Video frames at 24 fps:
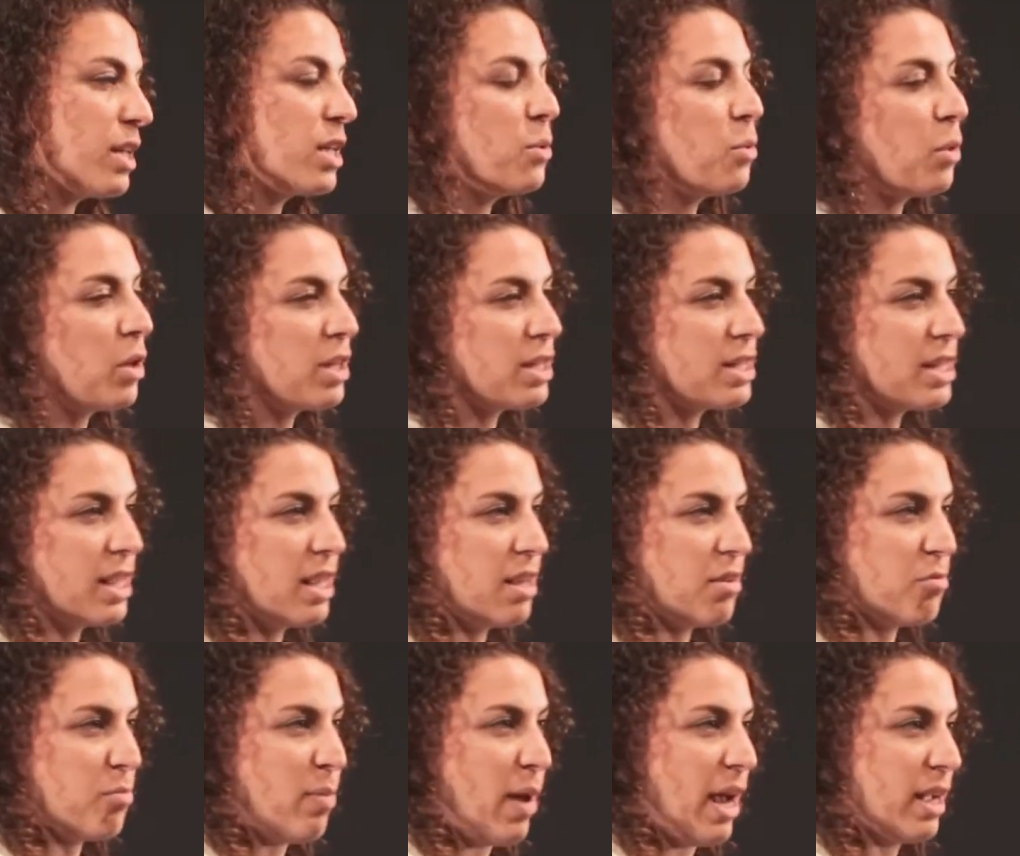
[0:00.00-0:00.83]
he wanted to
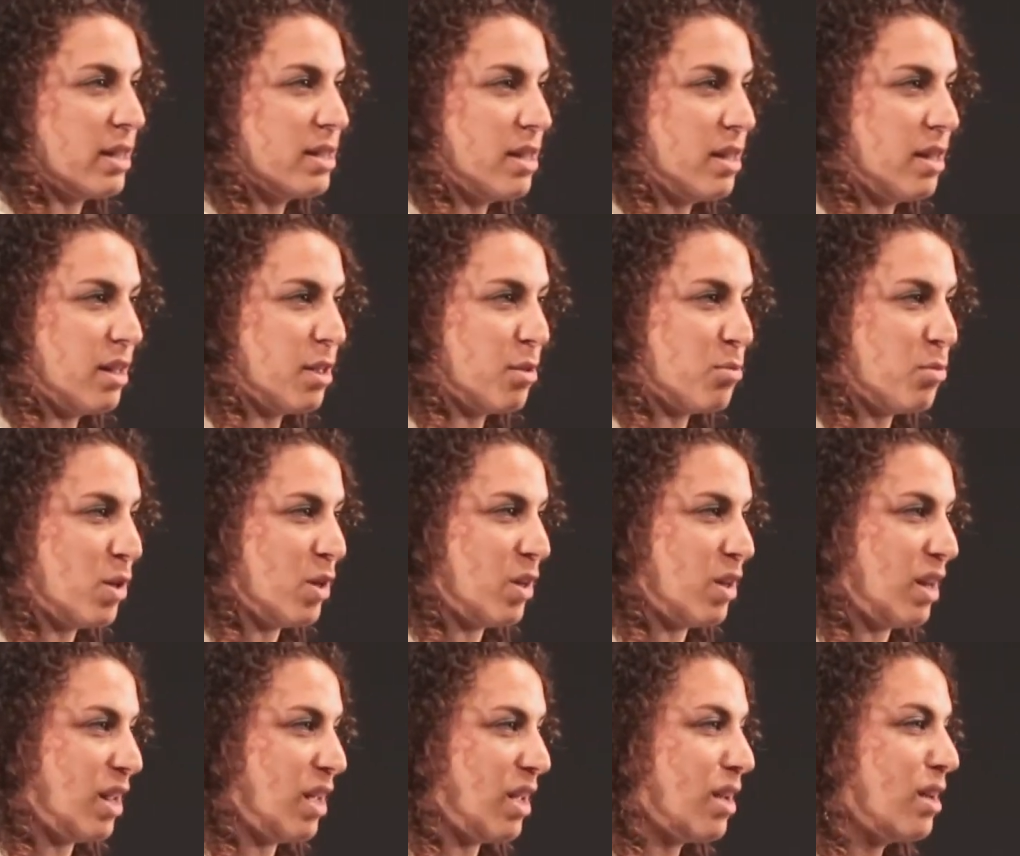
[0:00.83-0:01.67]
give back to the
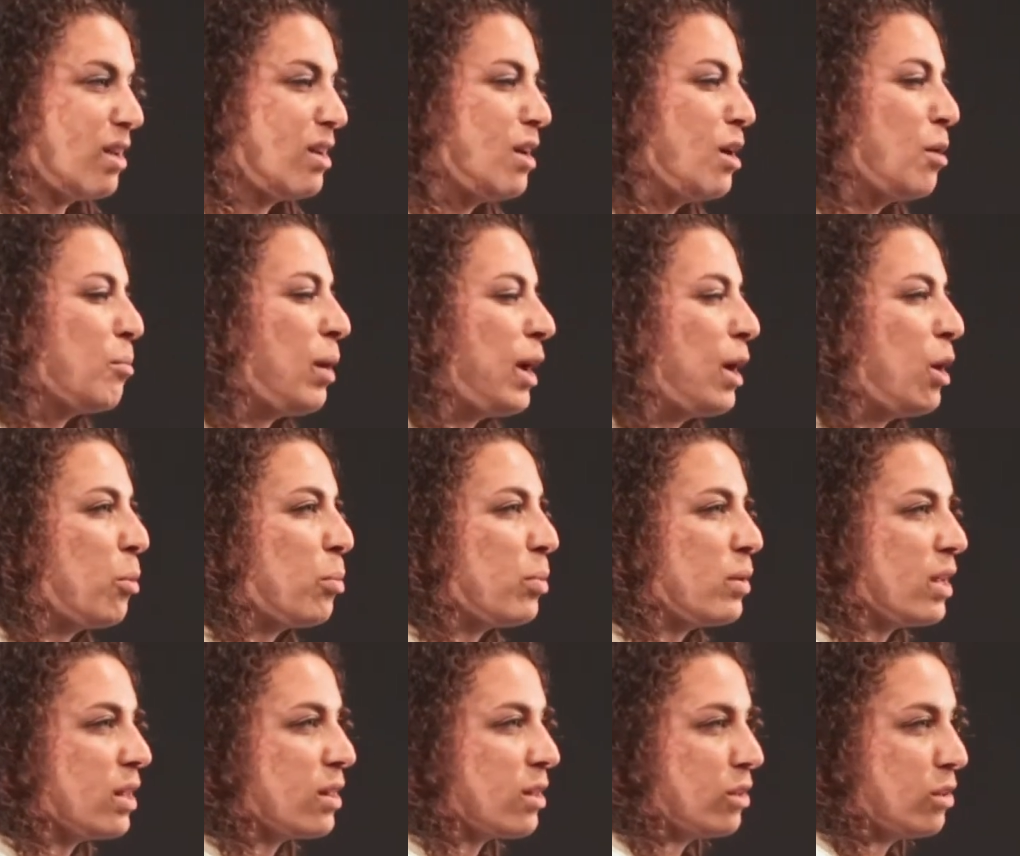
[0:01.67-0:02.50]
community by
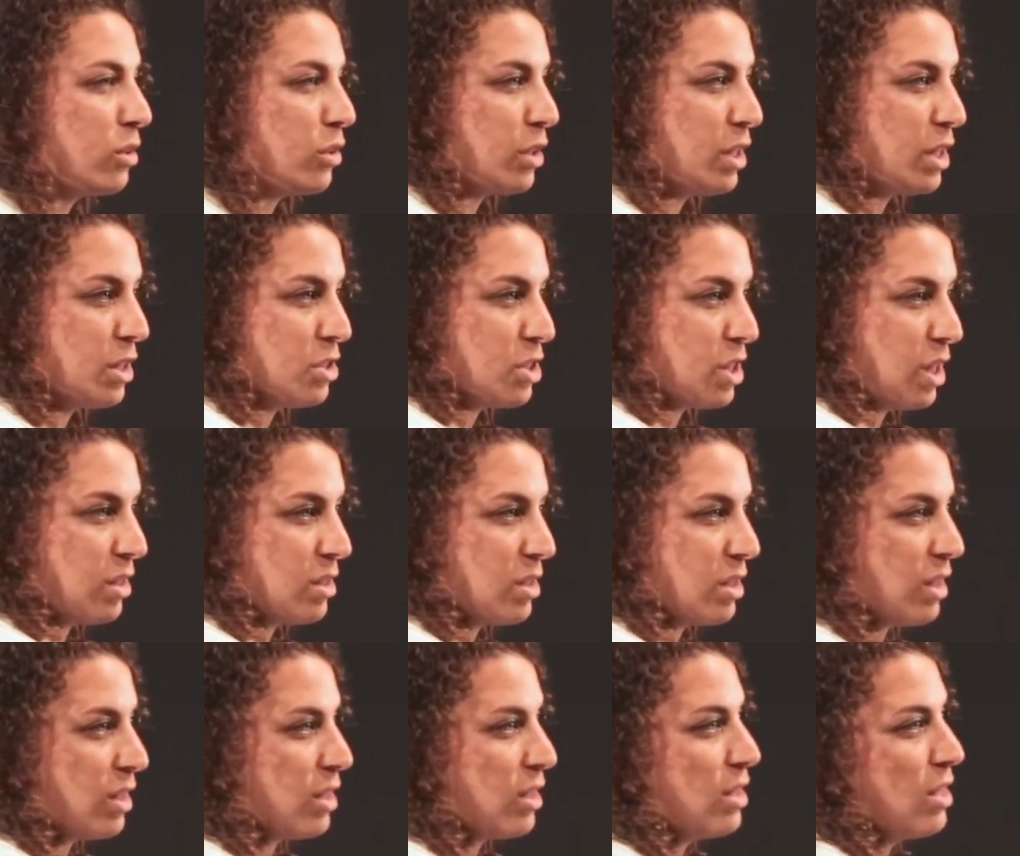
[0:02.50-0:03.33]
opening the Learning
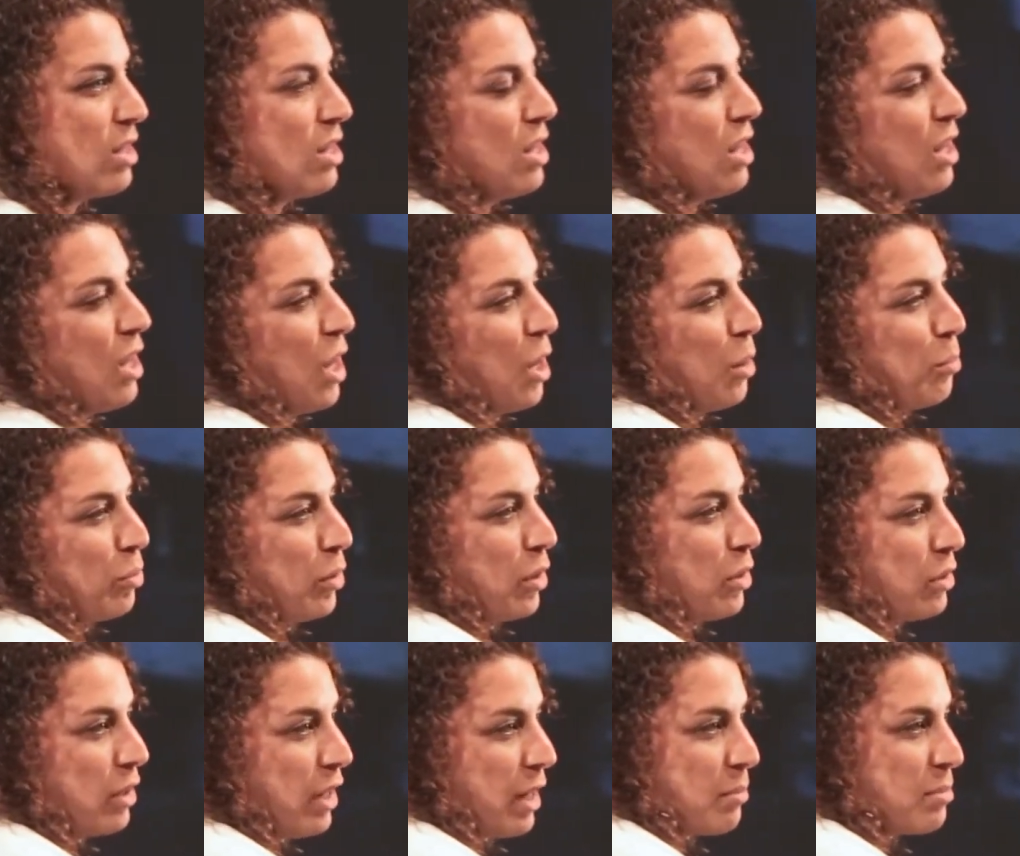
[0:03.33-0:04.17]
Shelter, a
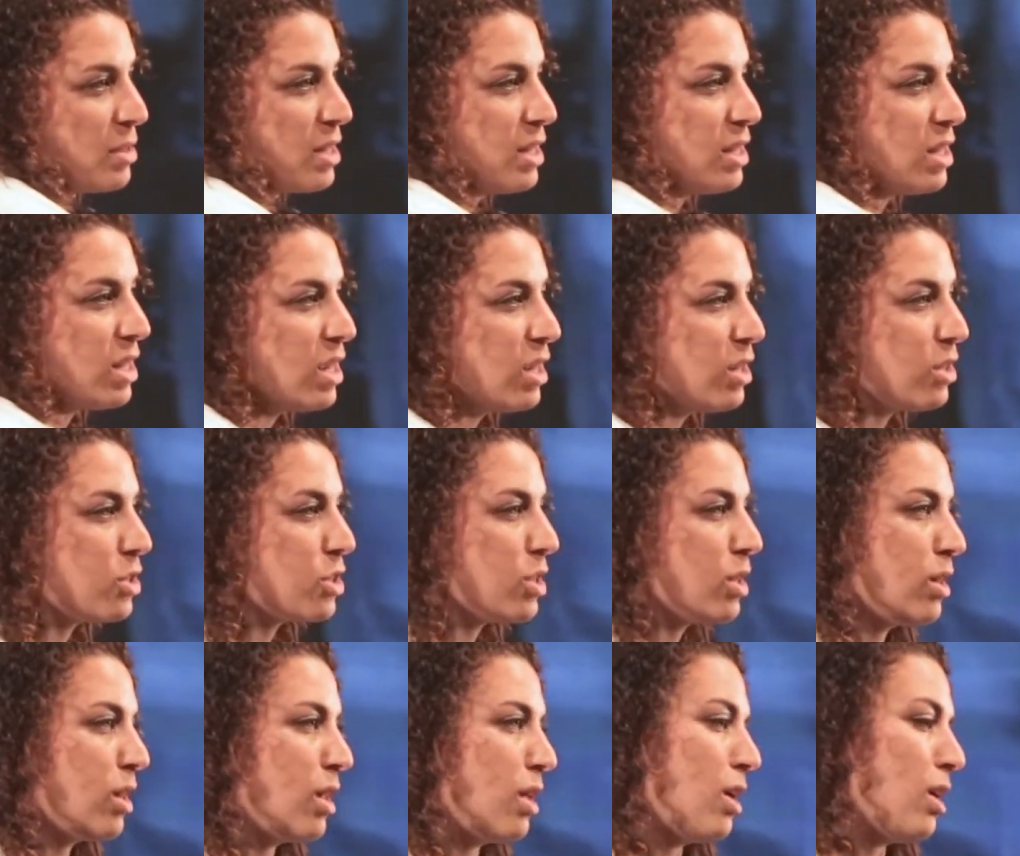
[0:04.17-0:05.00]
program to teach
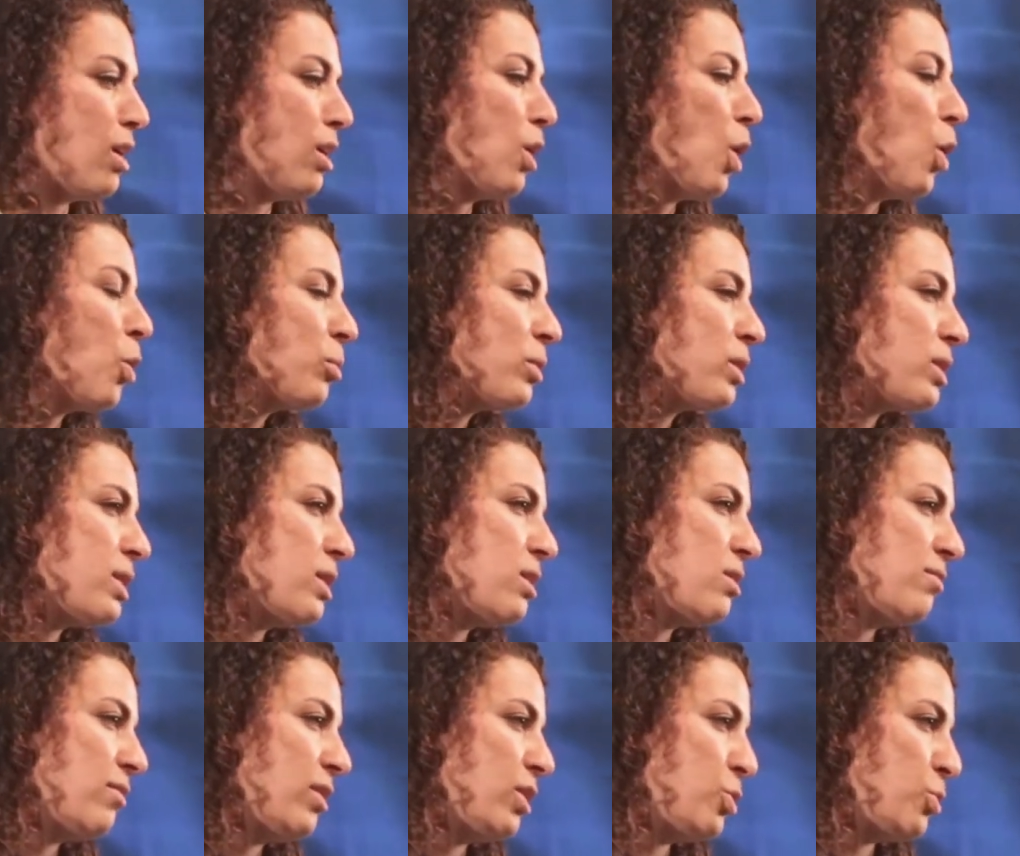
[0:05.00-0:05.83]
the homeless
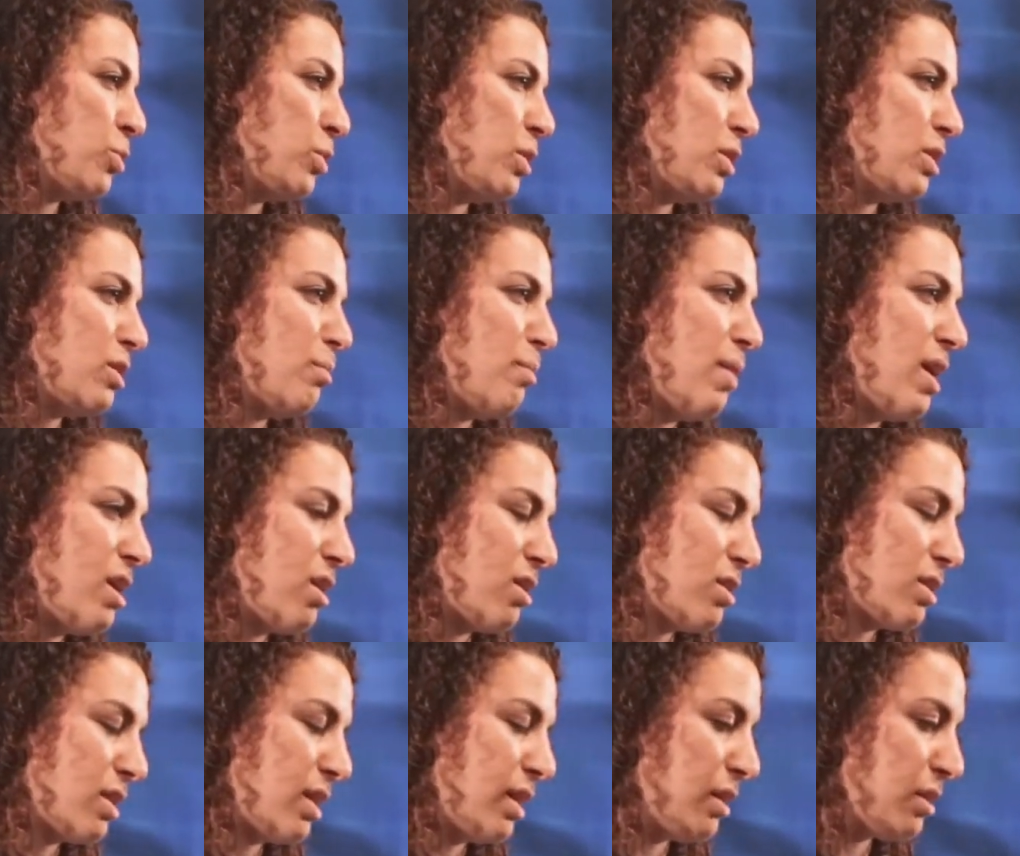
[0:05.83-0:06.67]
individuals
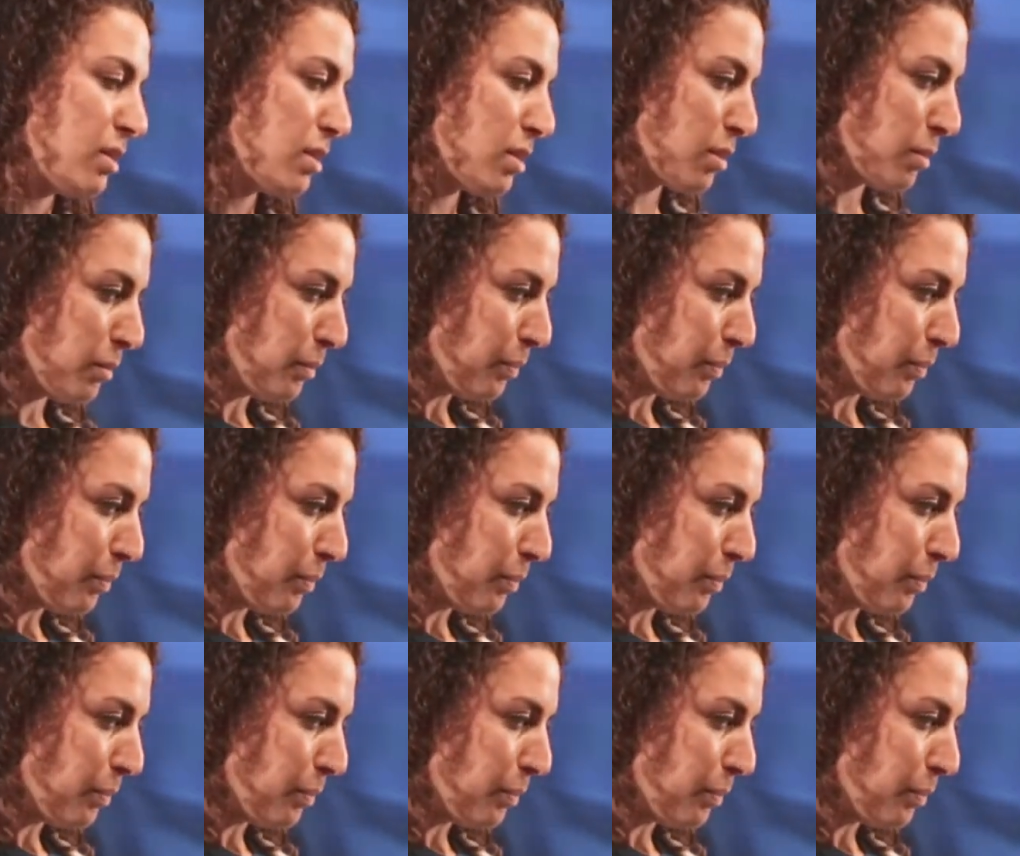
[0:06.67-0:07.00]
maker skills.